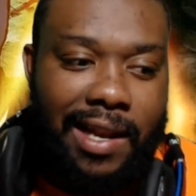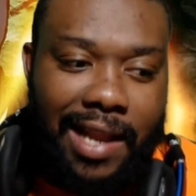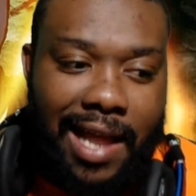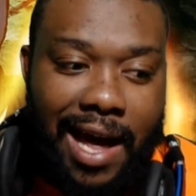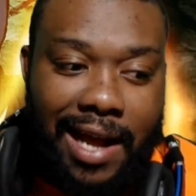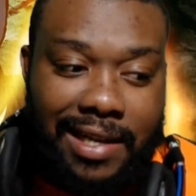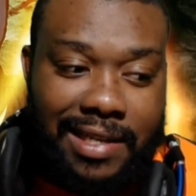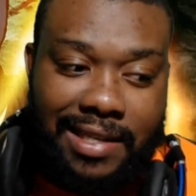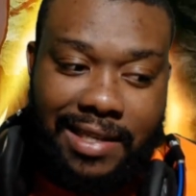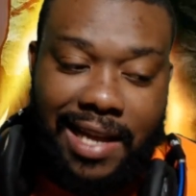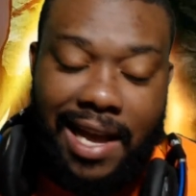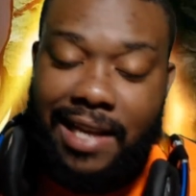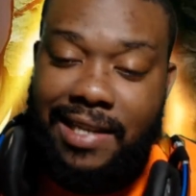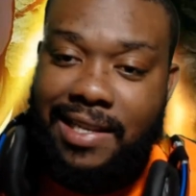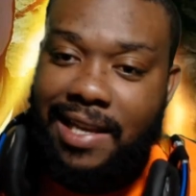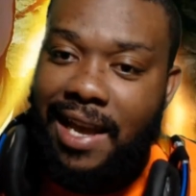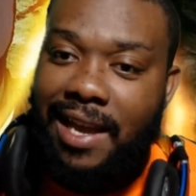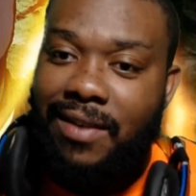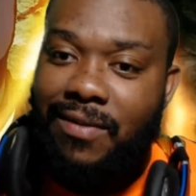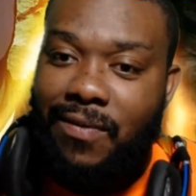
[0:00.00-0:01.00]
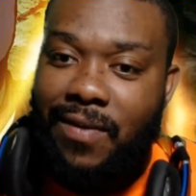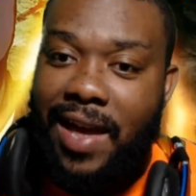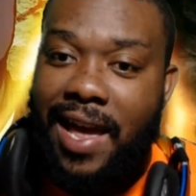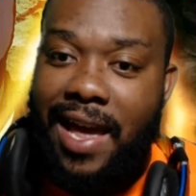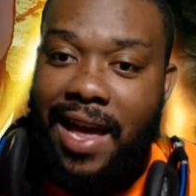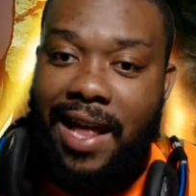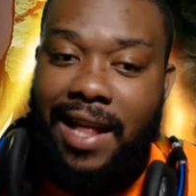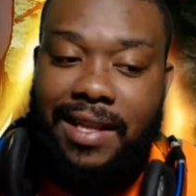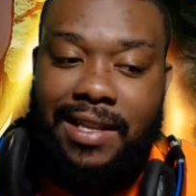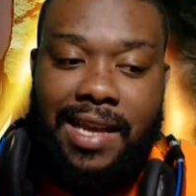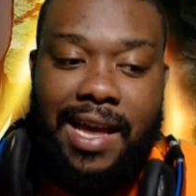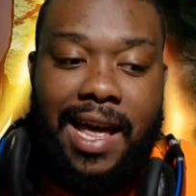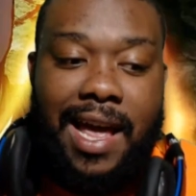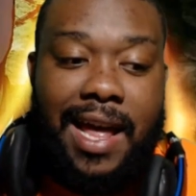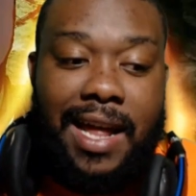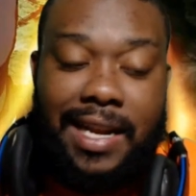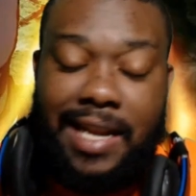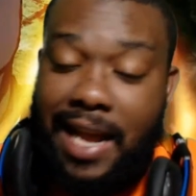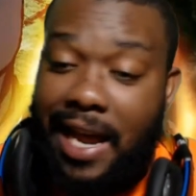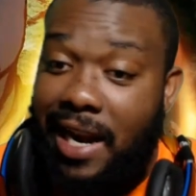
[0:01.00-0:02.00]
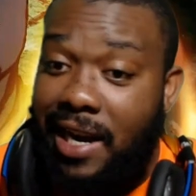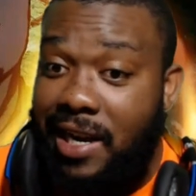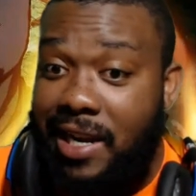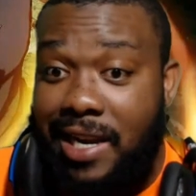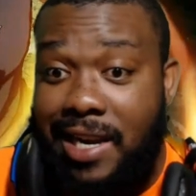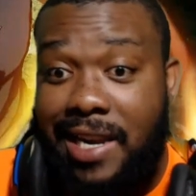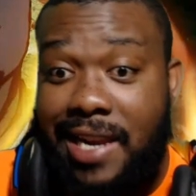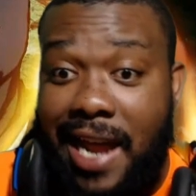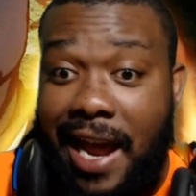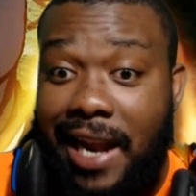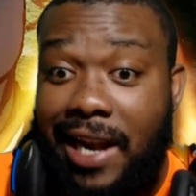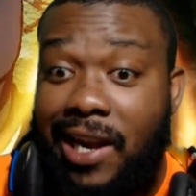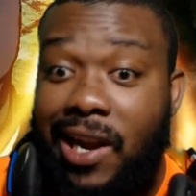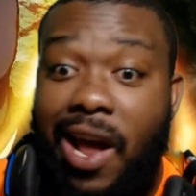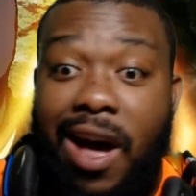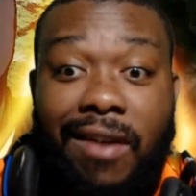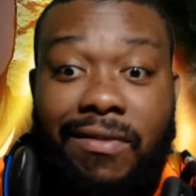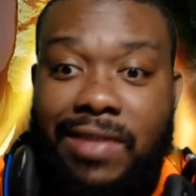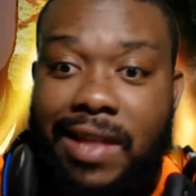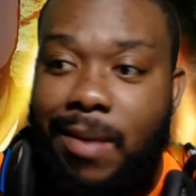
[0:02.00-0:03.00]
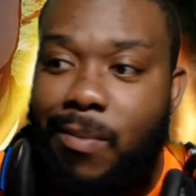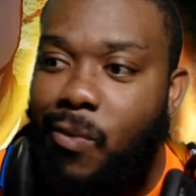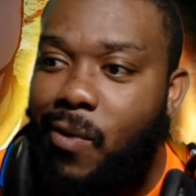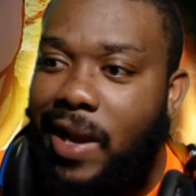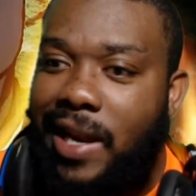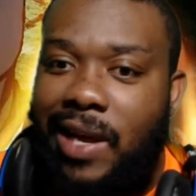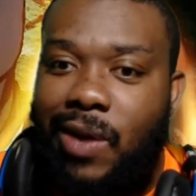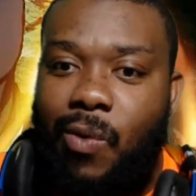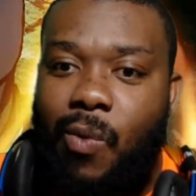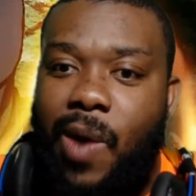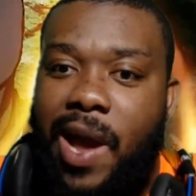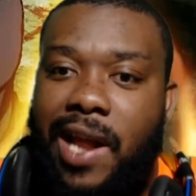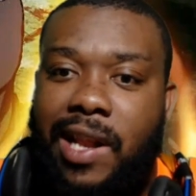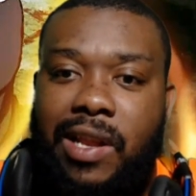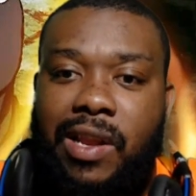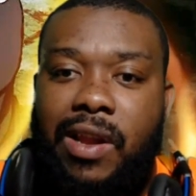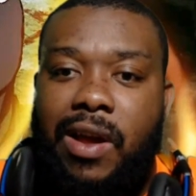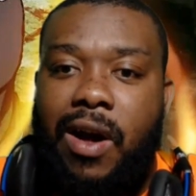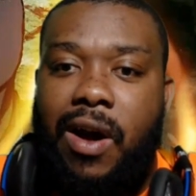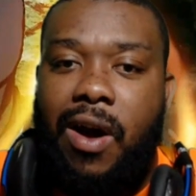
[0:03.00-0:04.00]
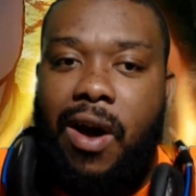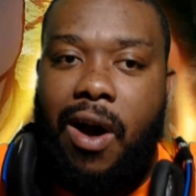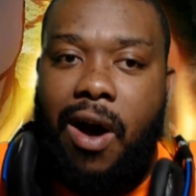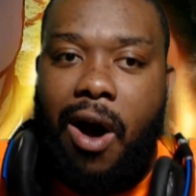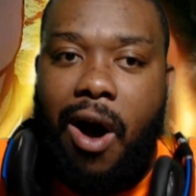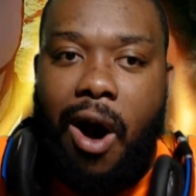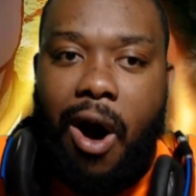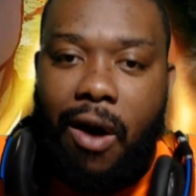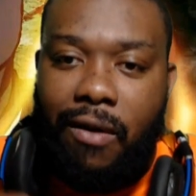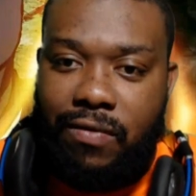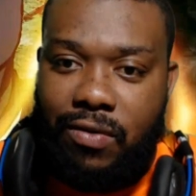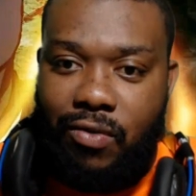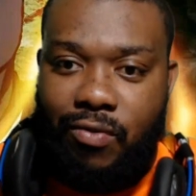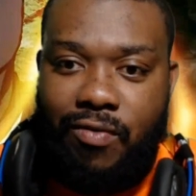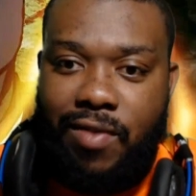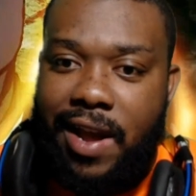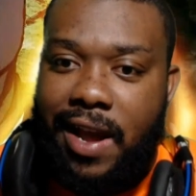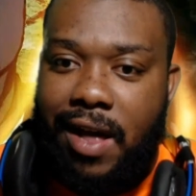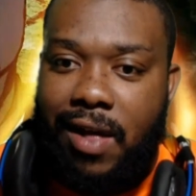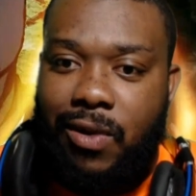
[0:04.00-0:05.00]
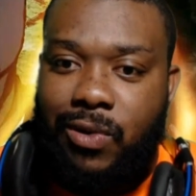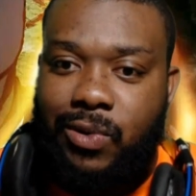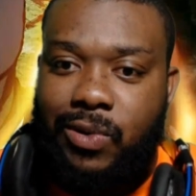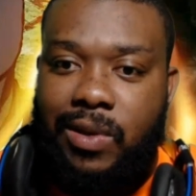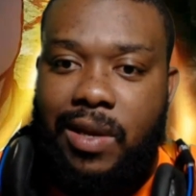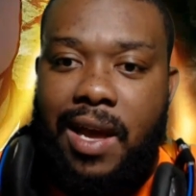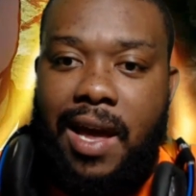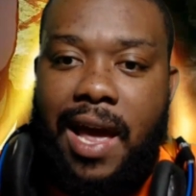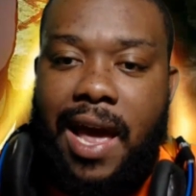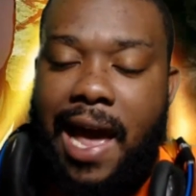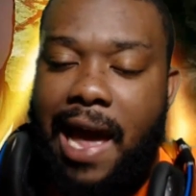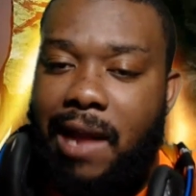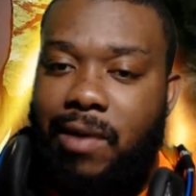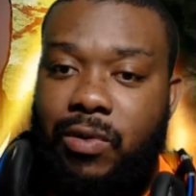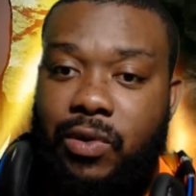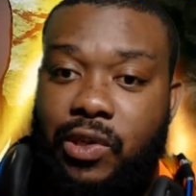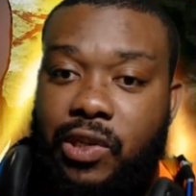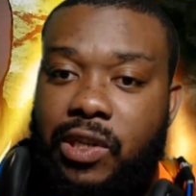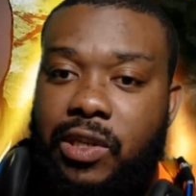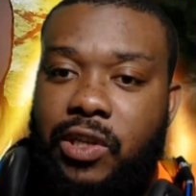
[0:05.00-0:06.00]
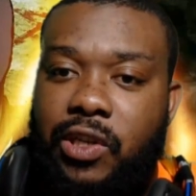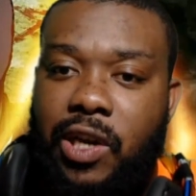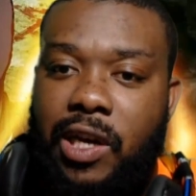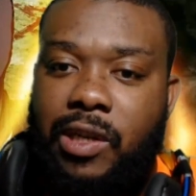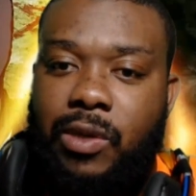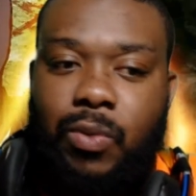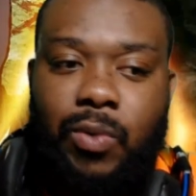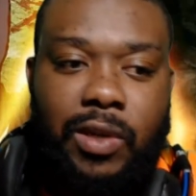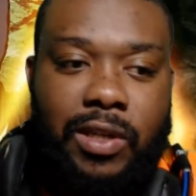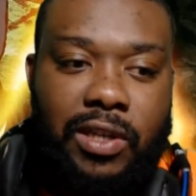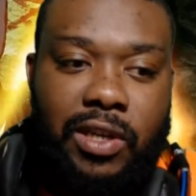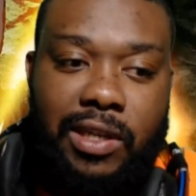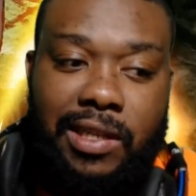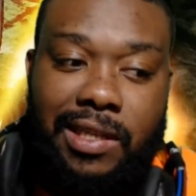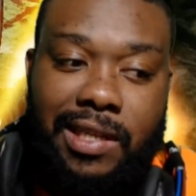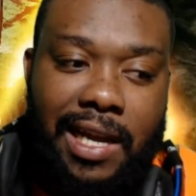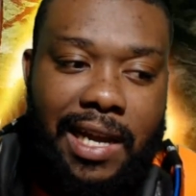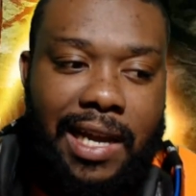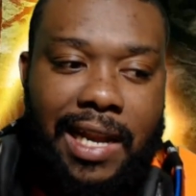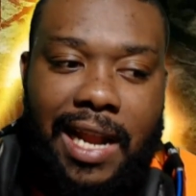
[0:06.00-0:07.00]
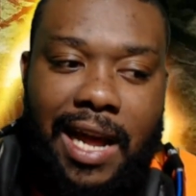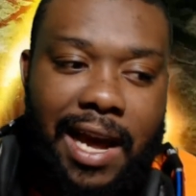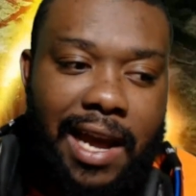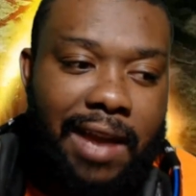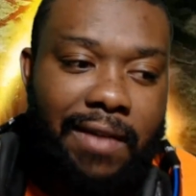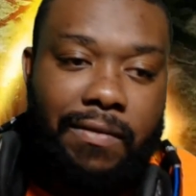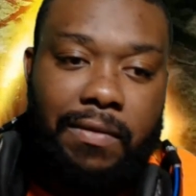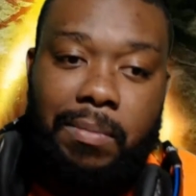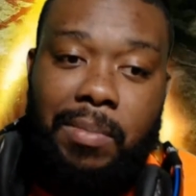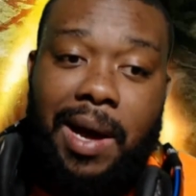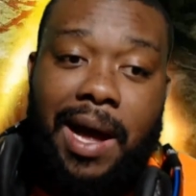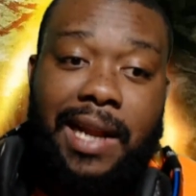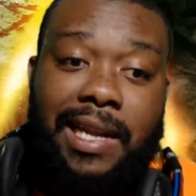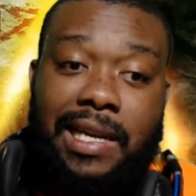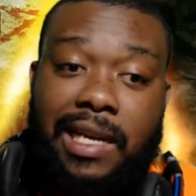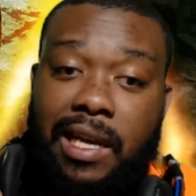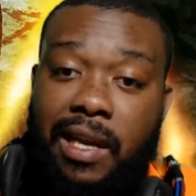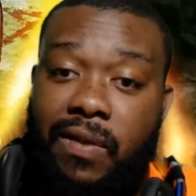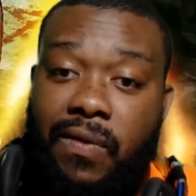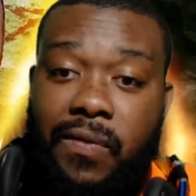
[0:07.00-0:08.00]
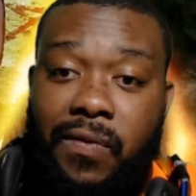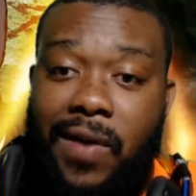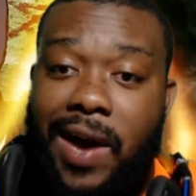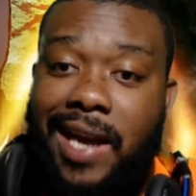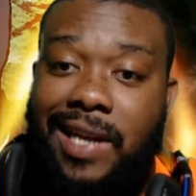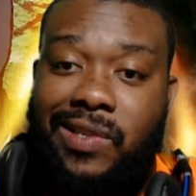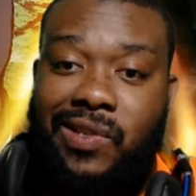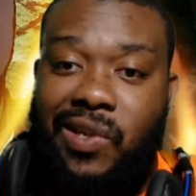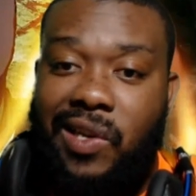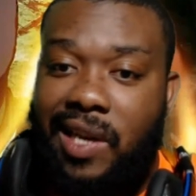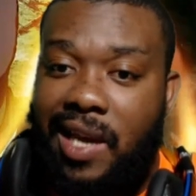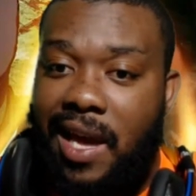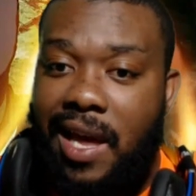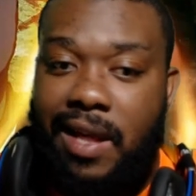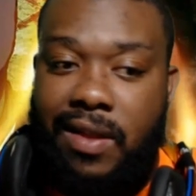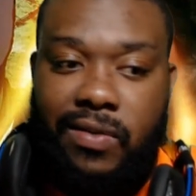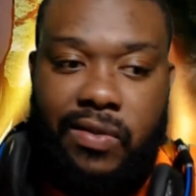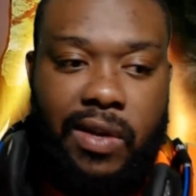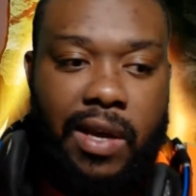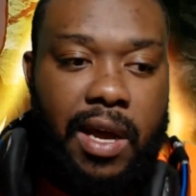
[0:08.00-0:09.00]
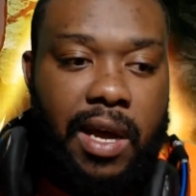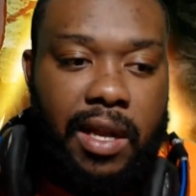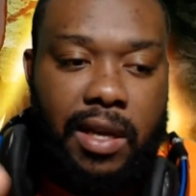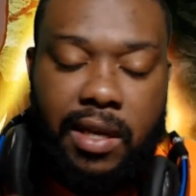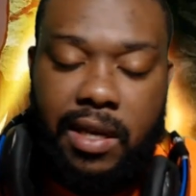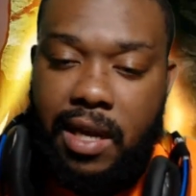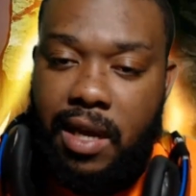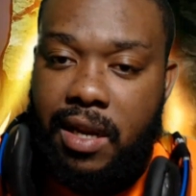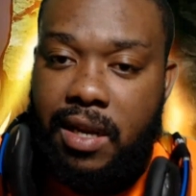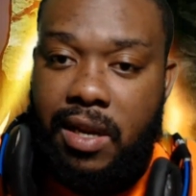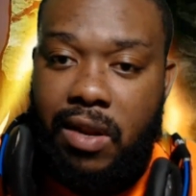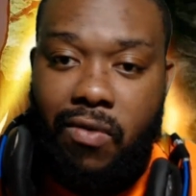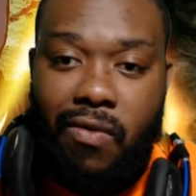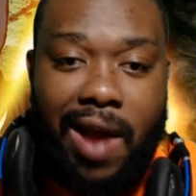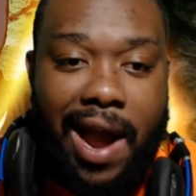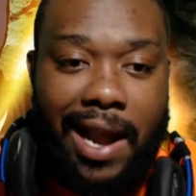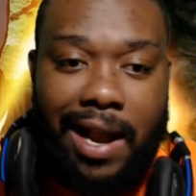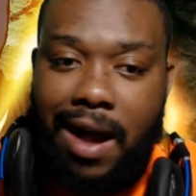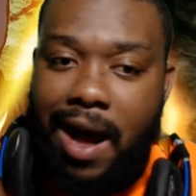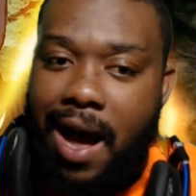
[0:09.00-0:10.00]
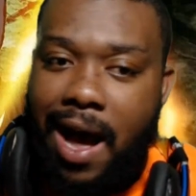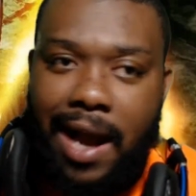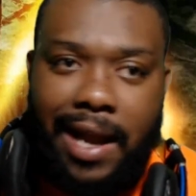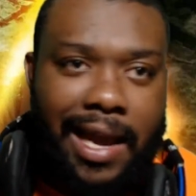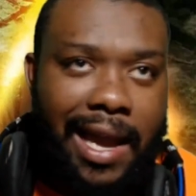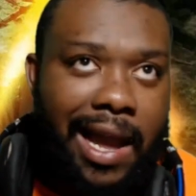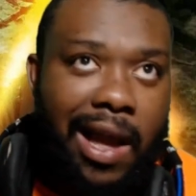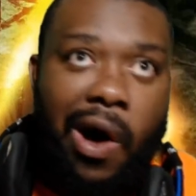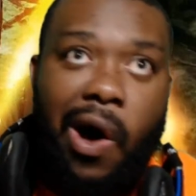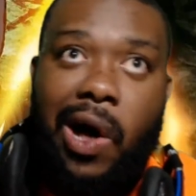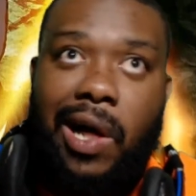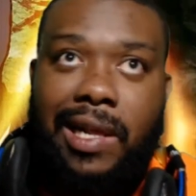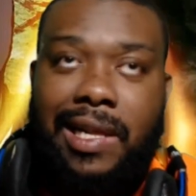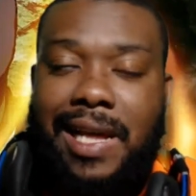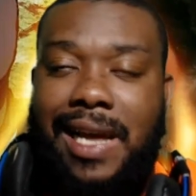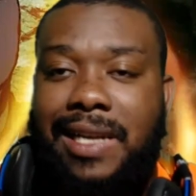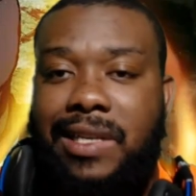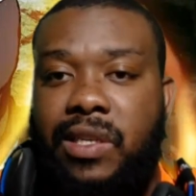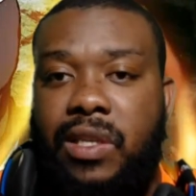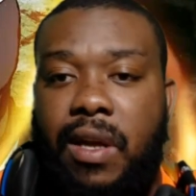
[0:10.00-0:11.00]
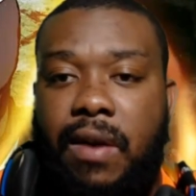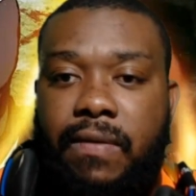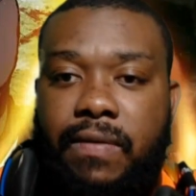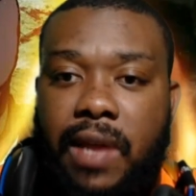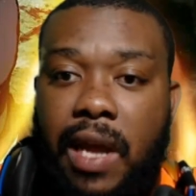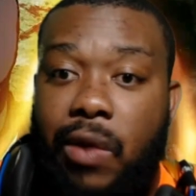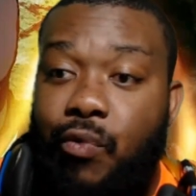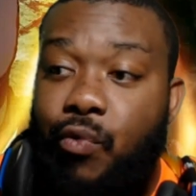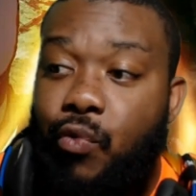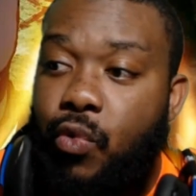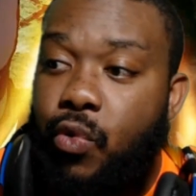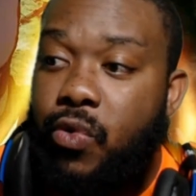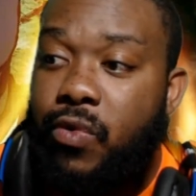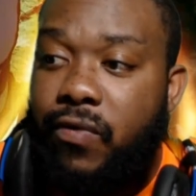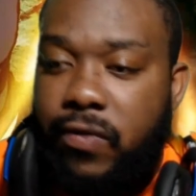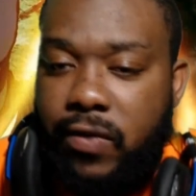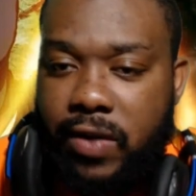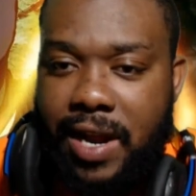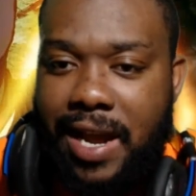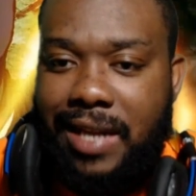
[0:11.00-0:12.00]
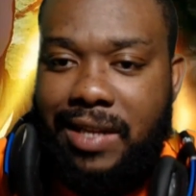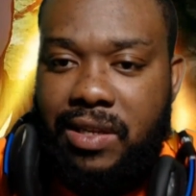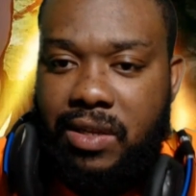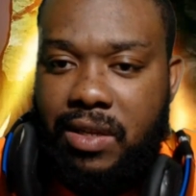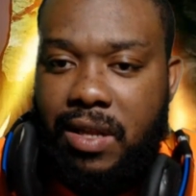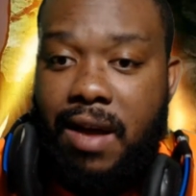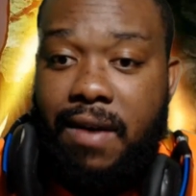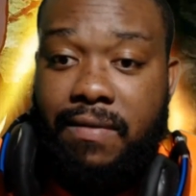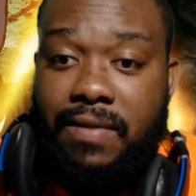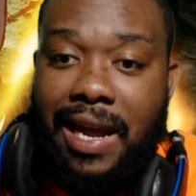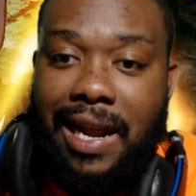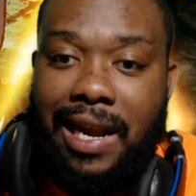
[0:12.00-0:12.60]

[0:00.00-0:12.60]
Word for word: A lot of Sasuke's fans, they loved him when he went off the rails and was just taking out everybody, his fights against the Raikage, all that stuff. They root for that stuff.